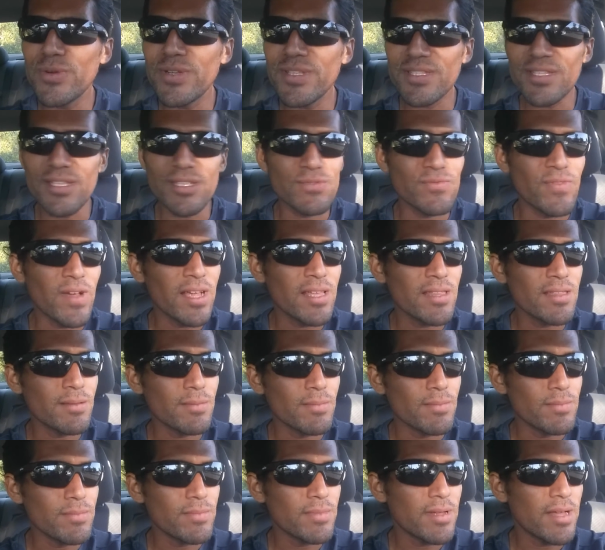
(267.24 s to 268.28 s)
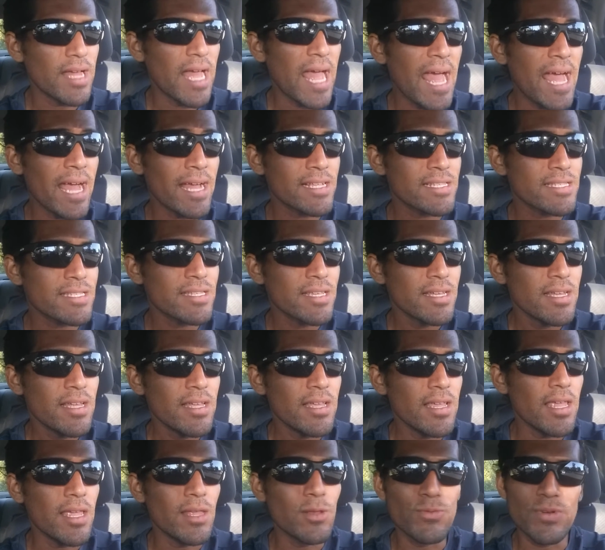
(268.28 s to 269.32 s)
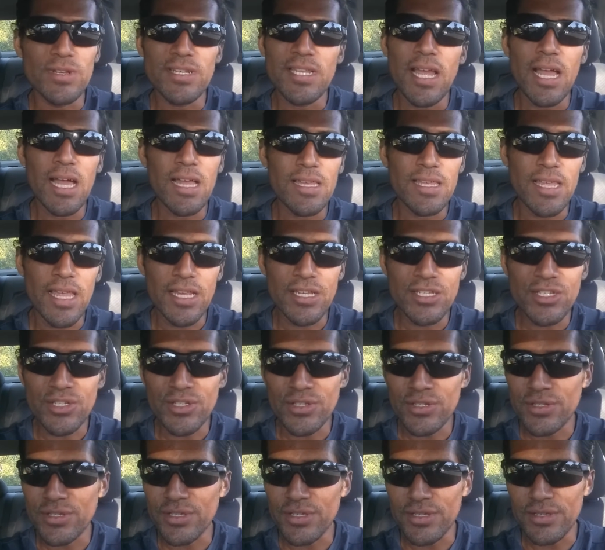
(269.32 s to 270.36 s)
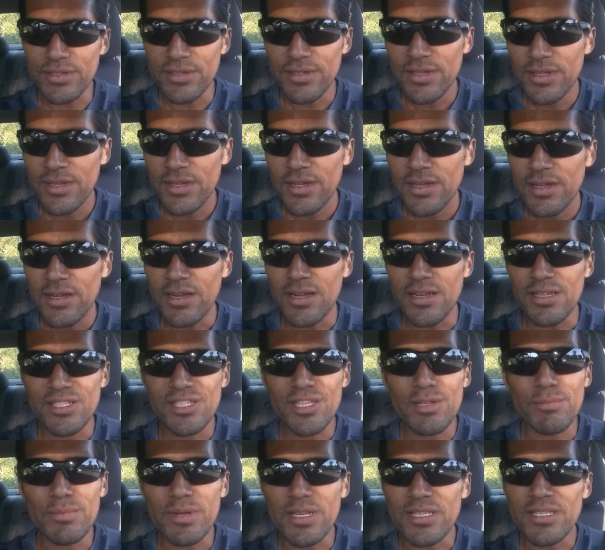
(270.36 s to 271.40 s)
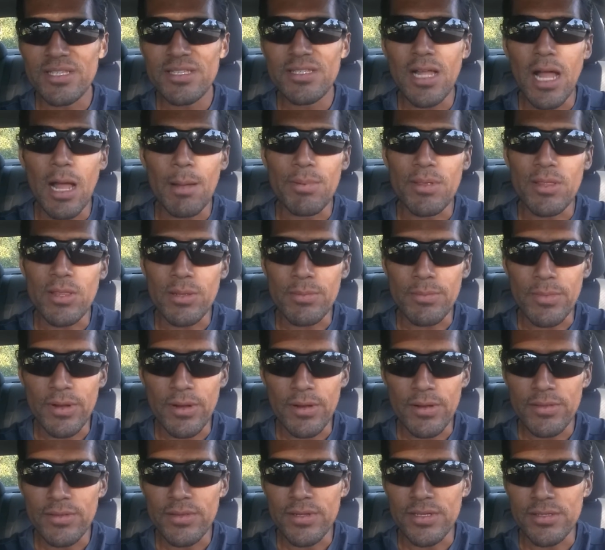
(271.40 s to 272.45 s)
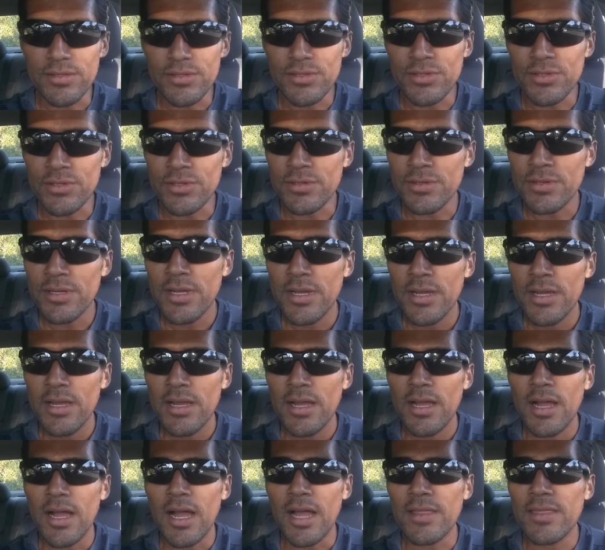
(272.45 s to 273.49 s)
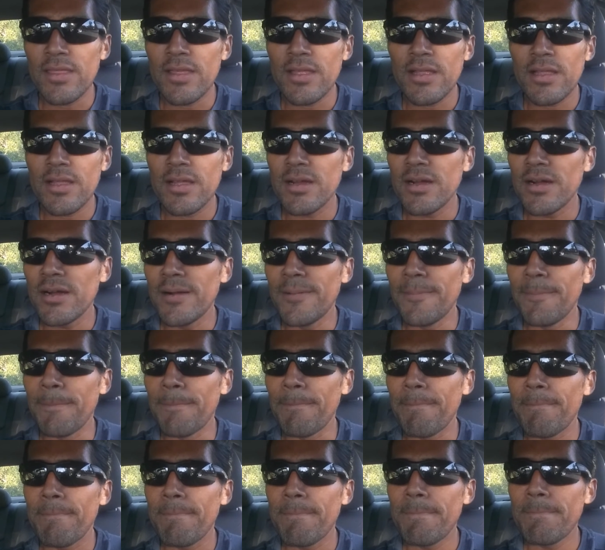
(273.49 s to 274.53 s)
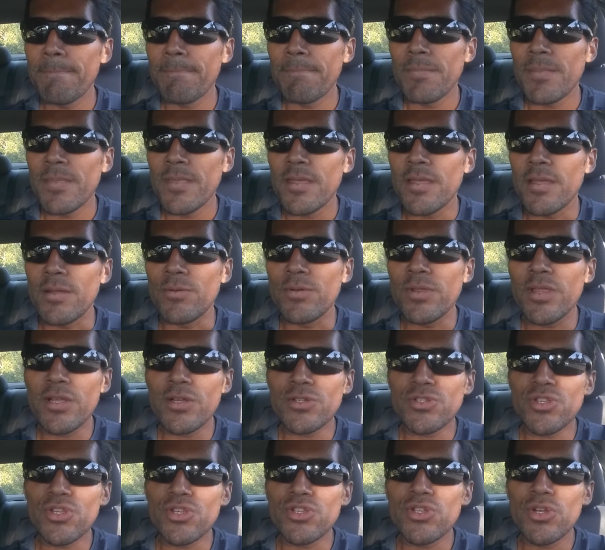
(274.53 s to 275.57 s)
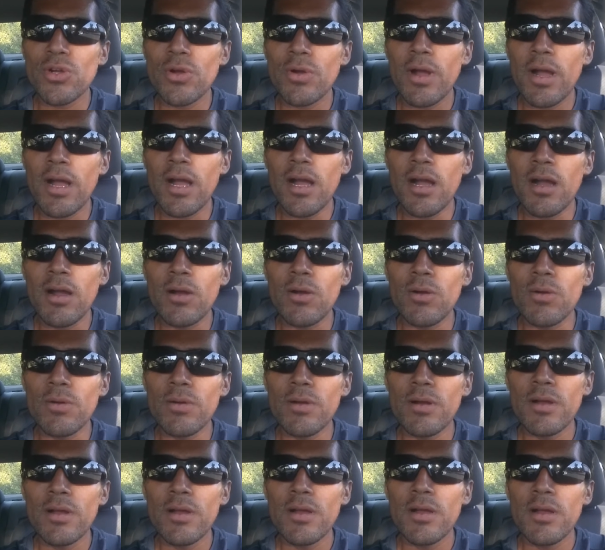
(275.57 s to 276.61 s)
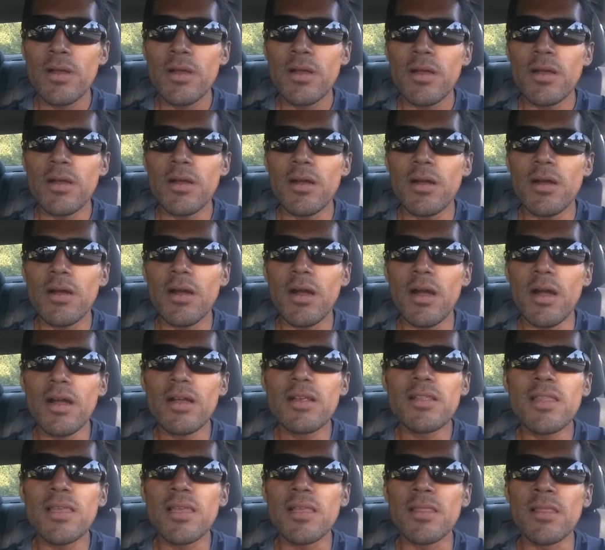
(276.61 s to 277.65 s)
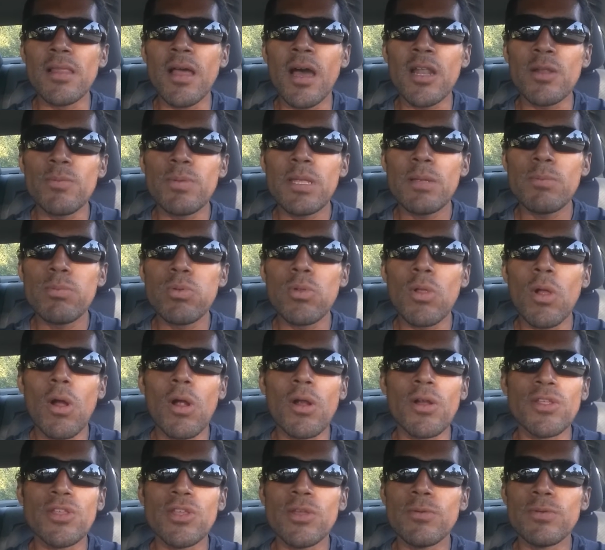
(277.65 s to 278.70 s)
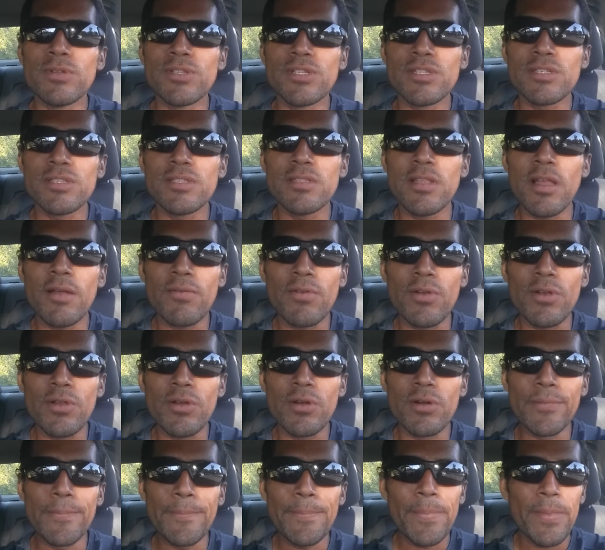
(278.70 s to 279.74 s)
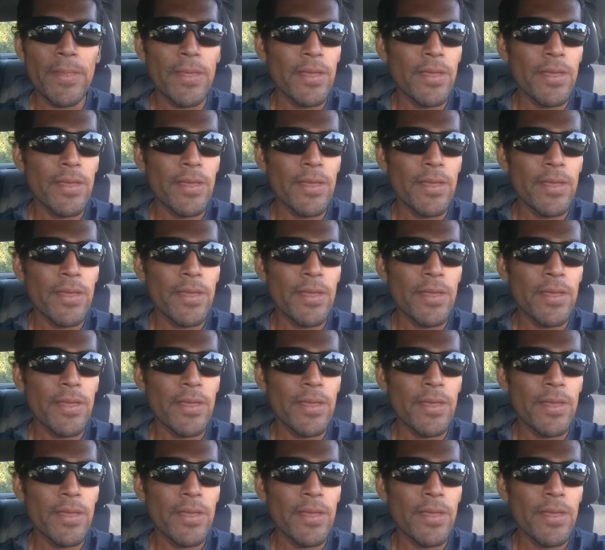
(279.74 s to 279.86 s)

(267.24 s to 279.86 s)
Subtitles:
such violent acts in retaliation to somebody stopping their marathon. So I think it really goes to show how ugly a lot of people are, and you would just never know.